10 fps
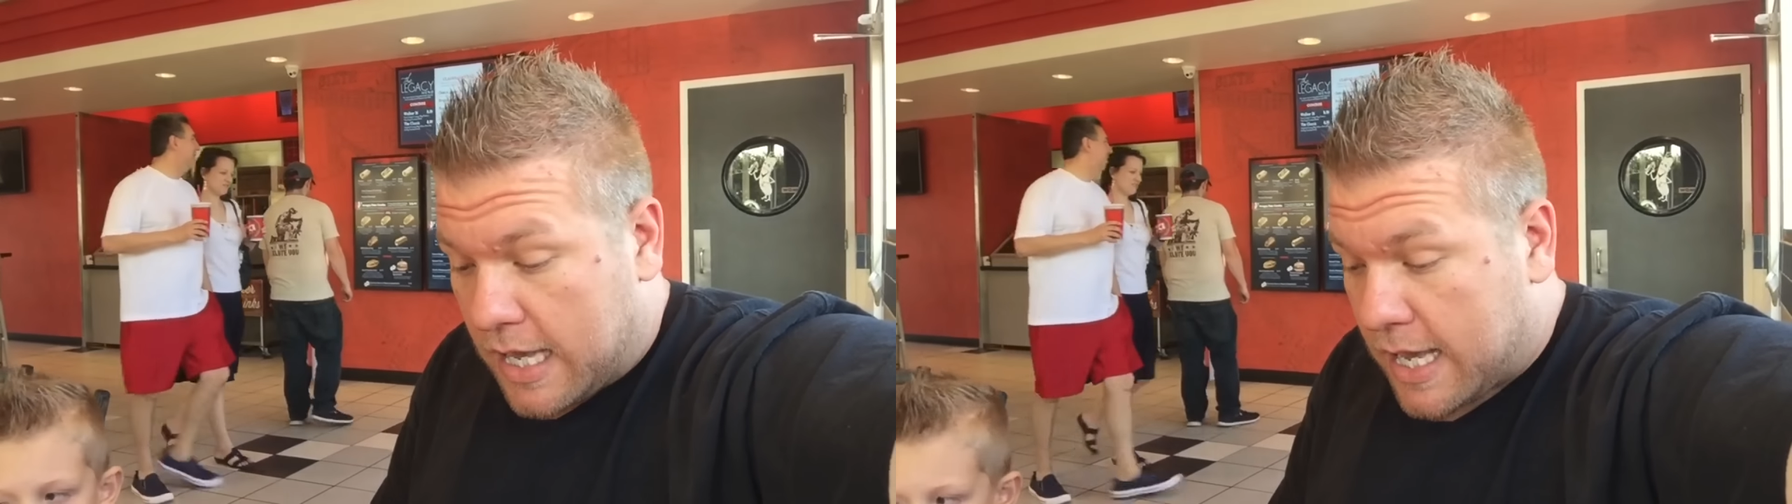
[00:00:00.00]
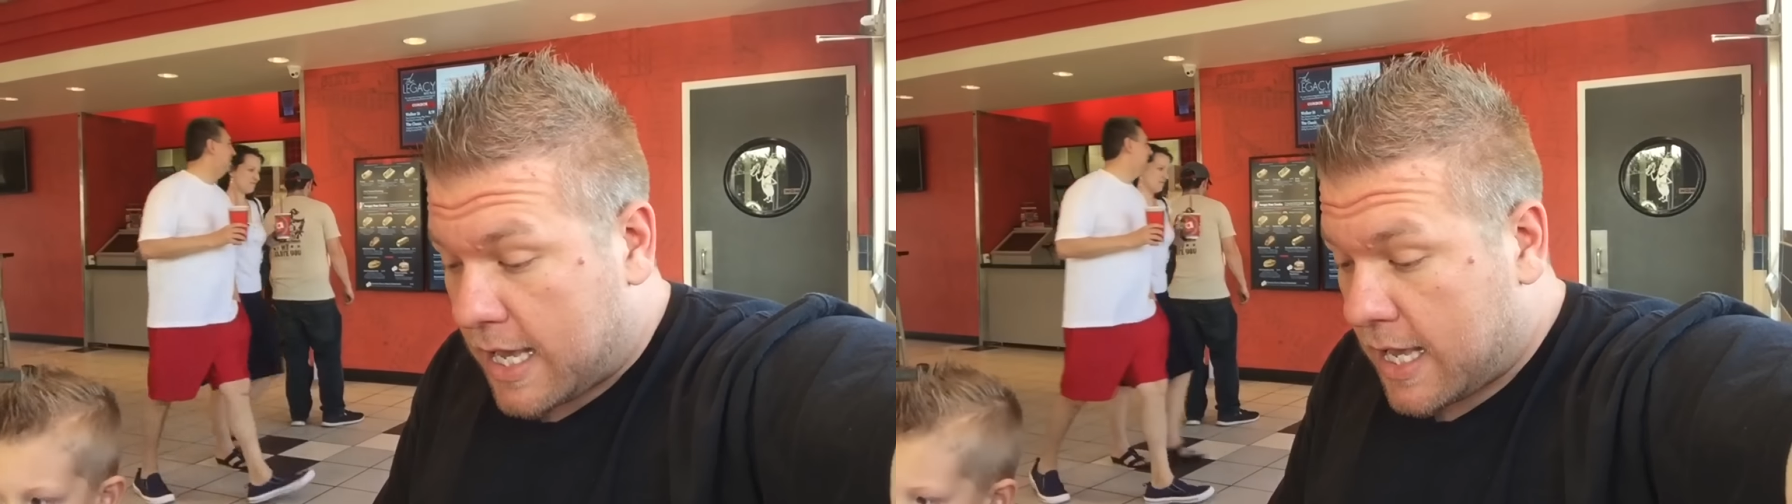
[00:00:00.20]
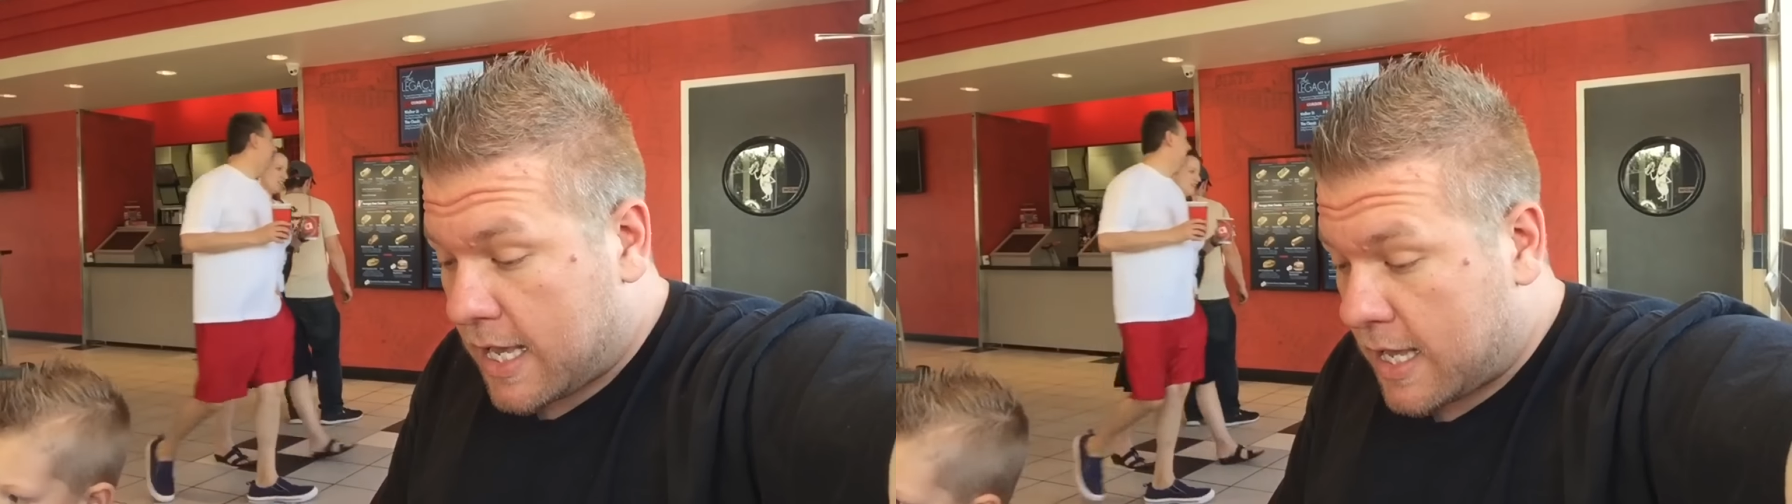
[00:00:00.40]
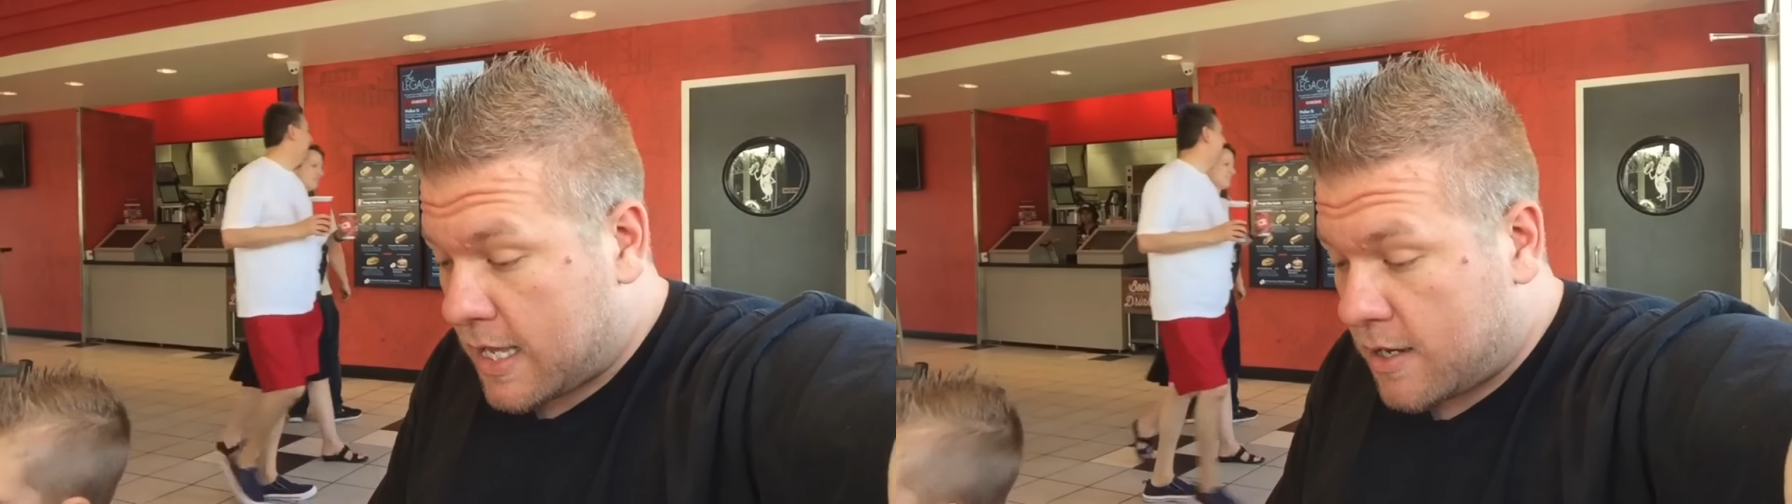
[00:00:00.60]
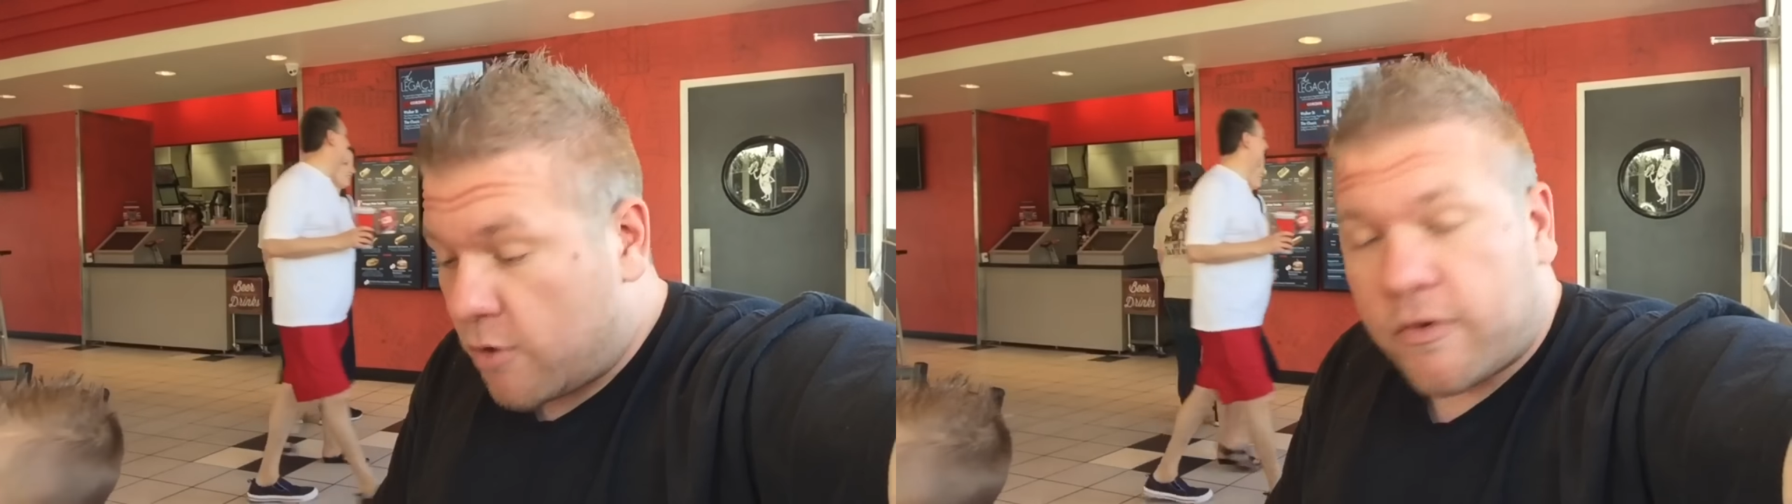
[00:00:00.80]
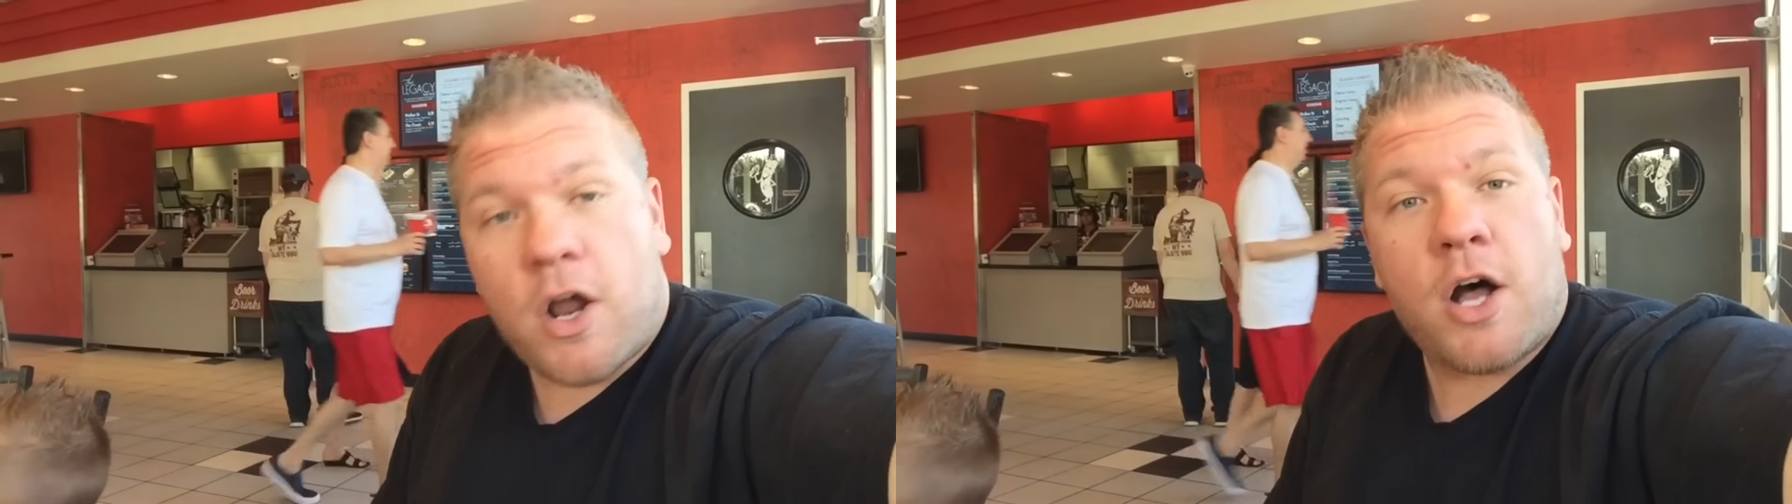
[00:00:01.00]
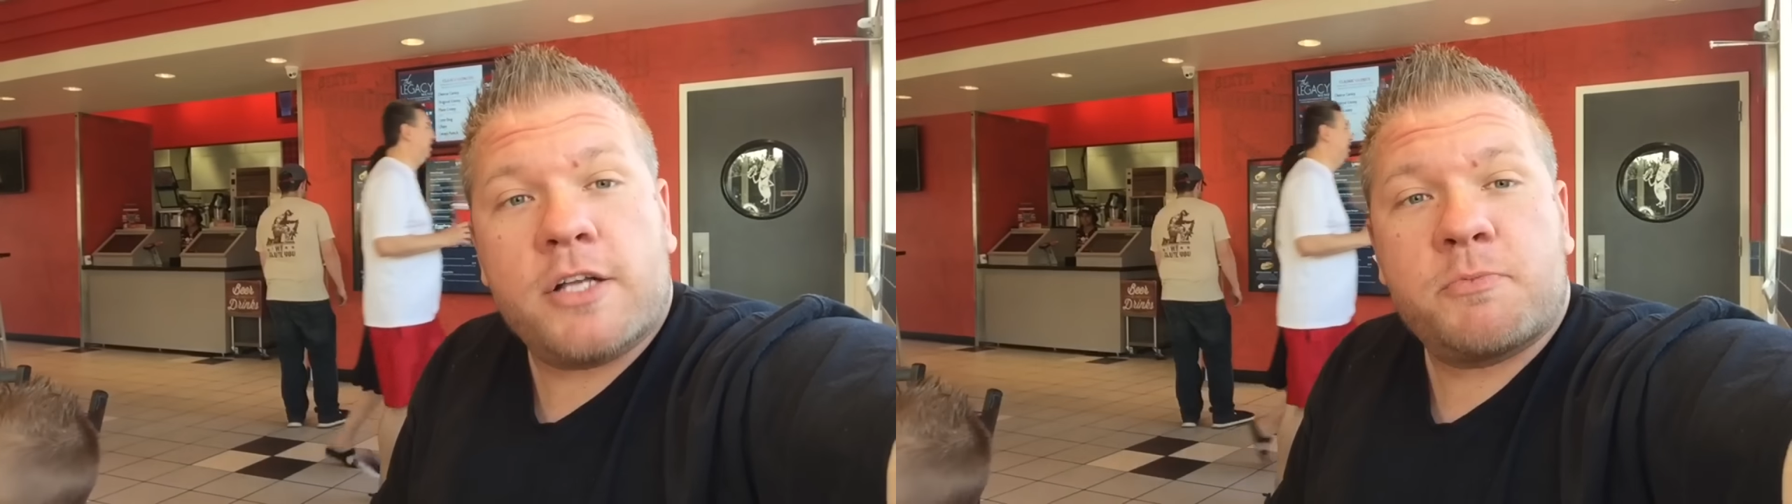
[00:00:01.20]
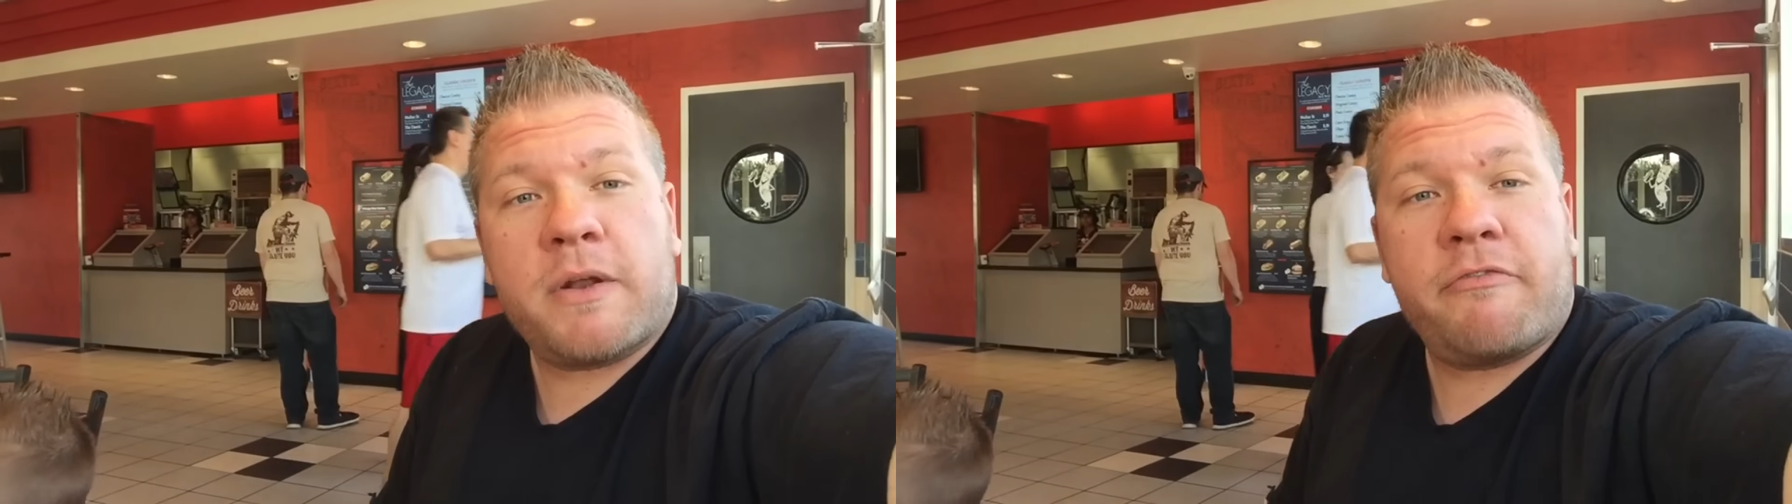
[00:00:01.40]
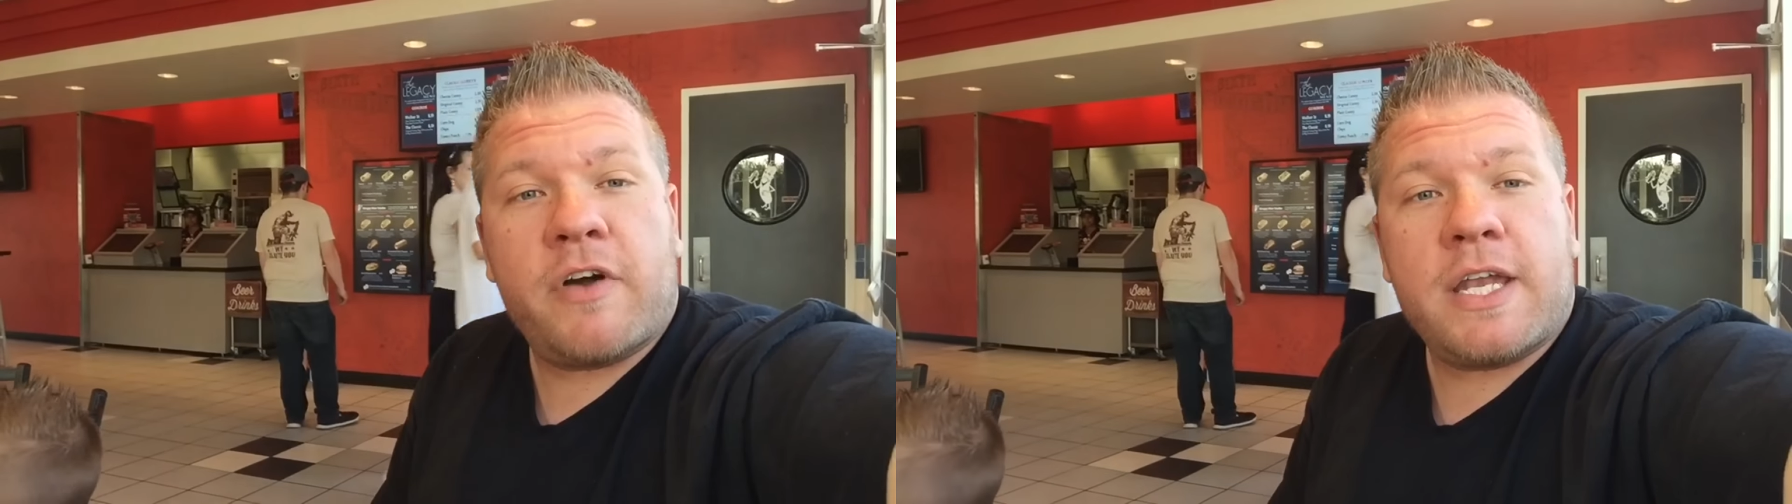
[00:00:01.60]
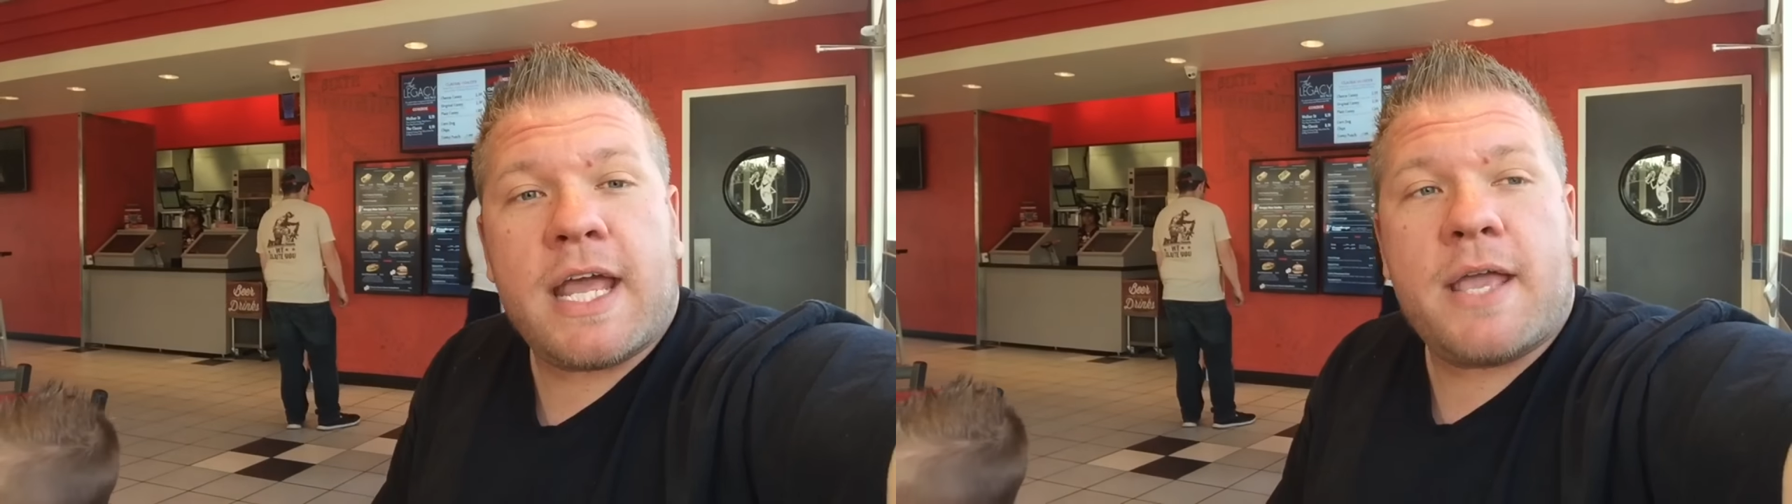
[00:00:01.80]
And overall, it's been a
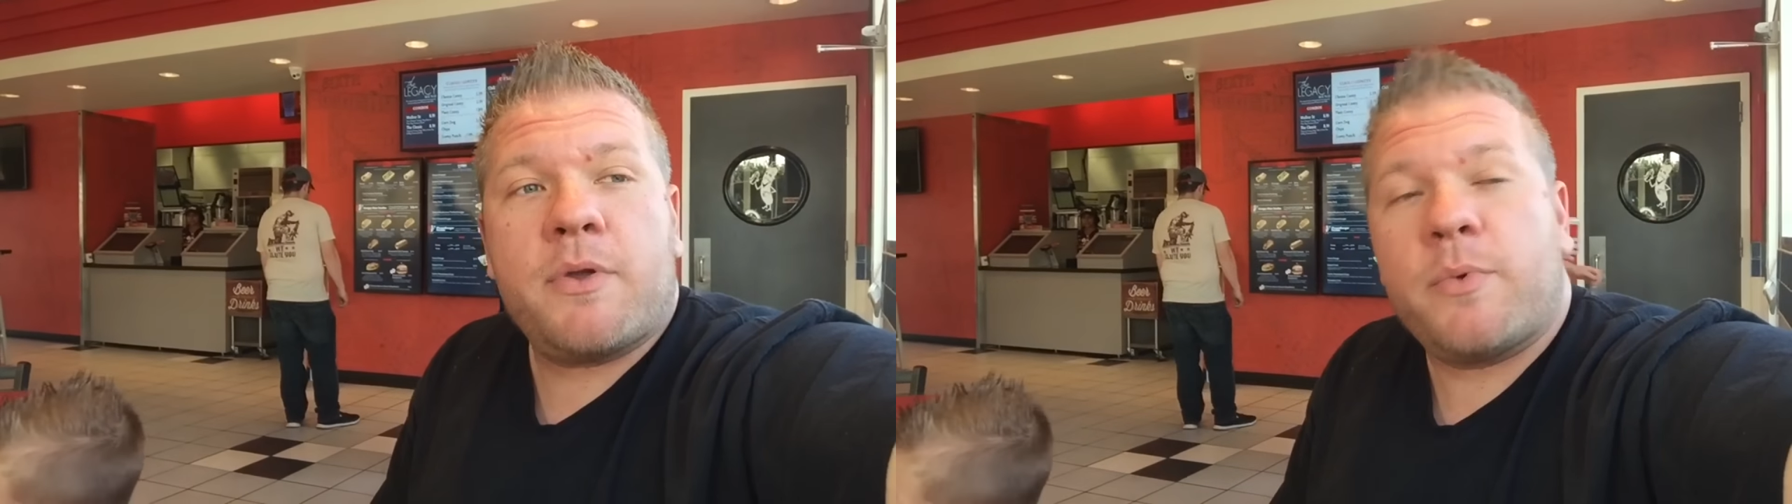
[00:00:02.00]
fun day.